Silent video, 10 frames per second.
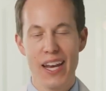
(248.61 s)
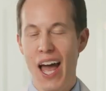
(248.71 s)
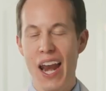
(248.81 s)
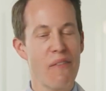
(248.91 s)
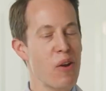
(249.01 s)

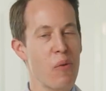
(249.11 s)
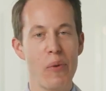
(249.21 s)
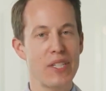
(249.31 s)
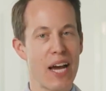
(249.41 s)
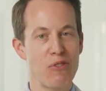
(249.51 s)
not
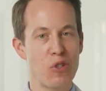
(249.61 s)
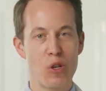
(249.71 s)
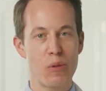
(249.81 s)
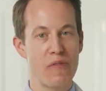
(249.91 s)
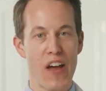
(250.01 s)
everyone with Down
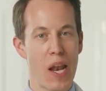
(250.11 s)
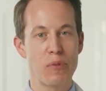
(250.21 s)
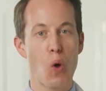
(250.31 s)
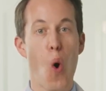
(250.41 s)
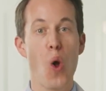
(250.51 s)
syndrome
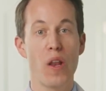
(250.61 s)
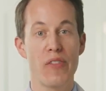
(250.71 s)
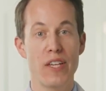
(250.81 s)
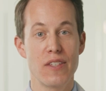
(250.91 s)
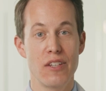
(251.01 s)
develops all
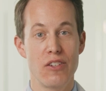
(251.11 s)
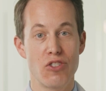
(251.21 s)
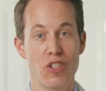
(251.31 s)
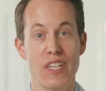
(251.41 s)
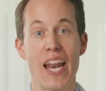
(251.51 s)
of these
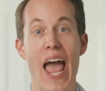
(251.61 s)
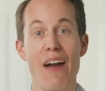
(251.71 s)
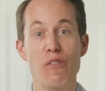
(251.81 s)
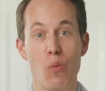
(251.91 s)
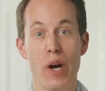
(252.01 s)
conditions and
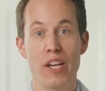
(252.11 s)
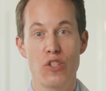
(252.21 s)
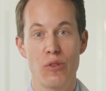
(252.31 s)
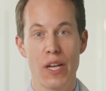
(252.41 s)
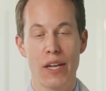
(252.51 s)
everyone
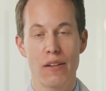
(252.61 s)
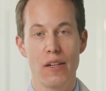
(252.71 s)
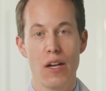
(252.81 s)
is unique.